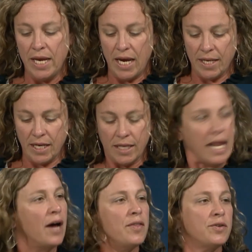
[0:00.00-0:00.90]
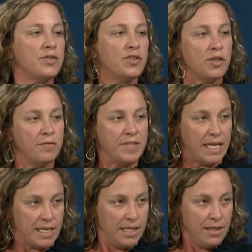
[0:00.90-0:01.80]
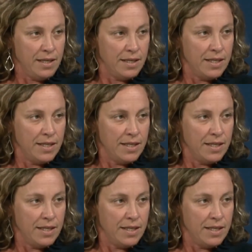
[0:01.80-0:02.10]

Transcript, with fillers: And then now there's Surf Dayton.